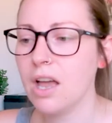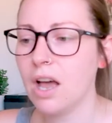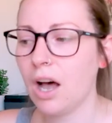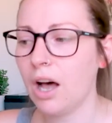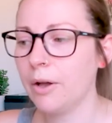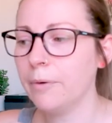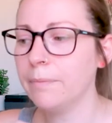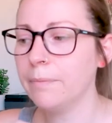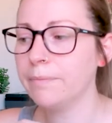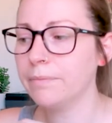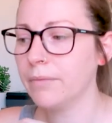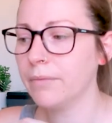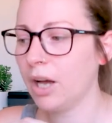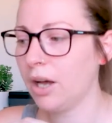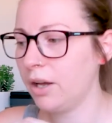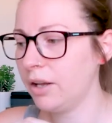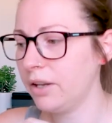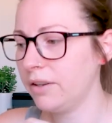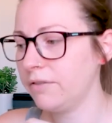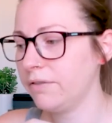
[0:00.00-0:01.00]

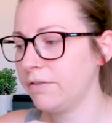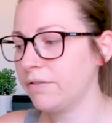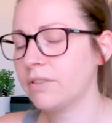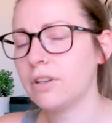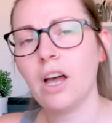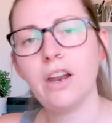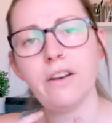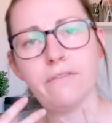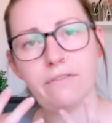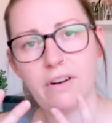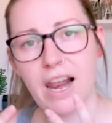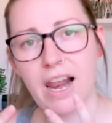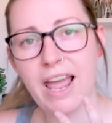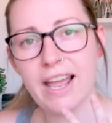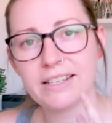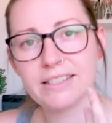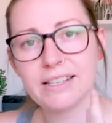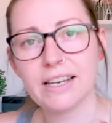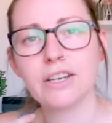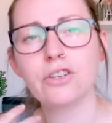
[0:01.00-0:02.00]
I've kind of
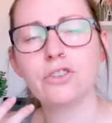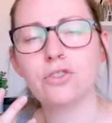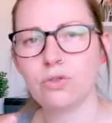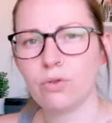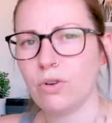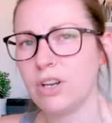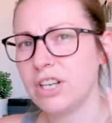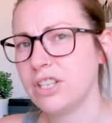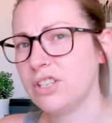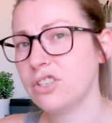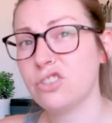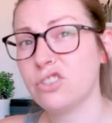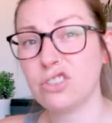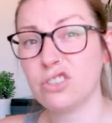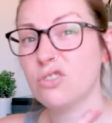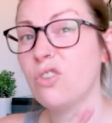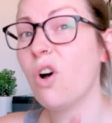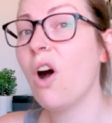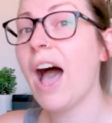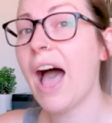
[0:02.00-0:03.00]
relaxed and enjoyed
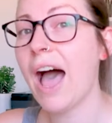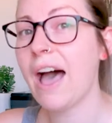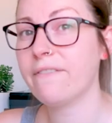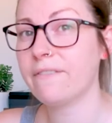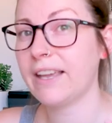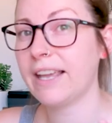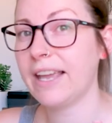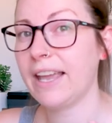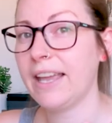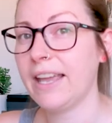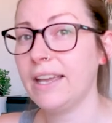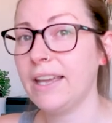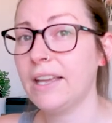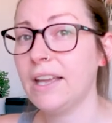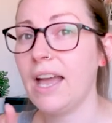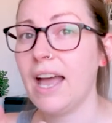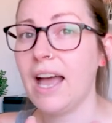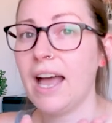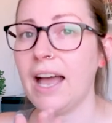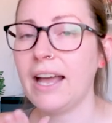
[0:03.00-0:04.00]
just not having it,
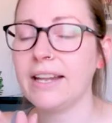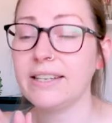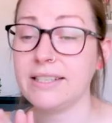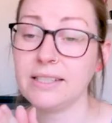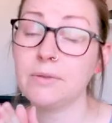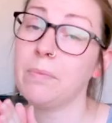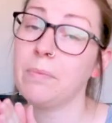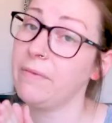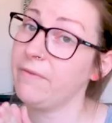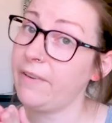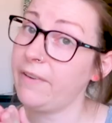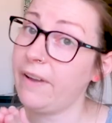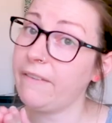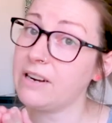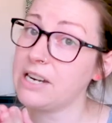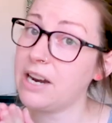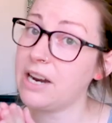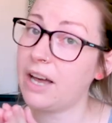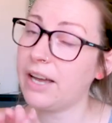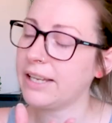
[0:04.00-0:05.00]
and it's been
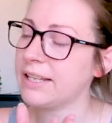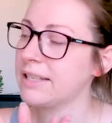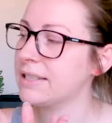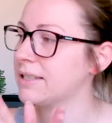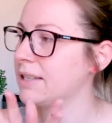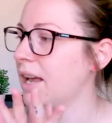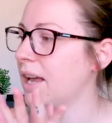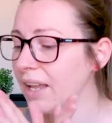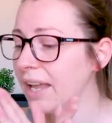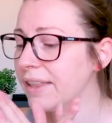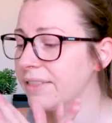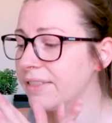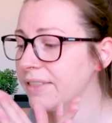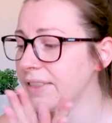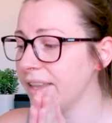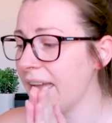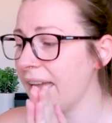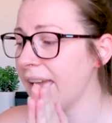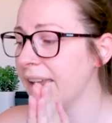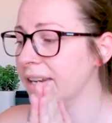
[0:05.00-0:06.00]
very nice. And
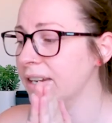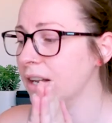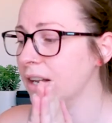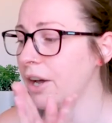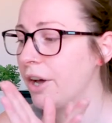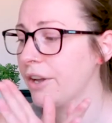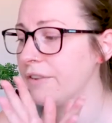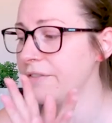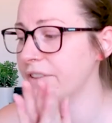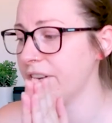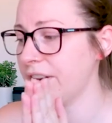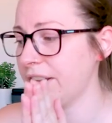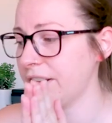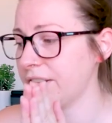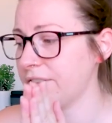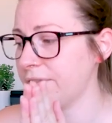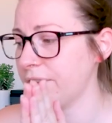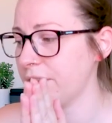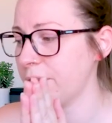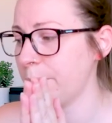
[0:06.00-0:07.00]
then over the
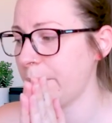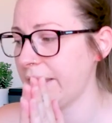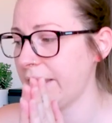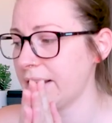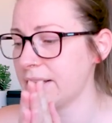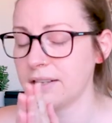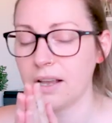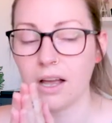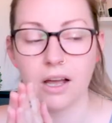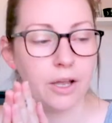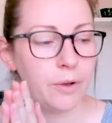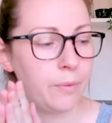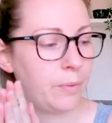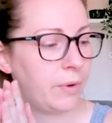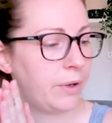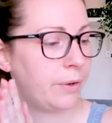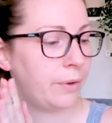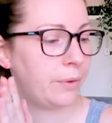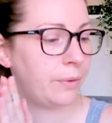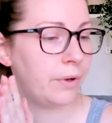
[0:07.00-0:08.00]
next few weeks I
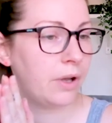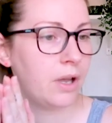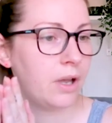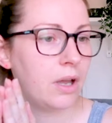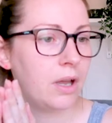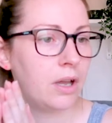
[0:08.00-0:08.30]
will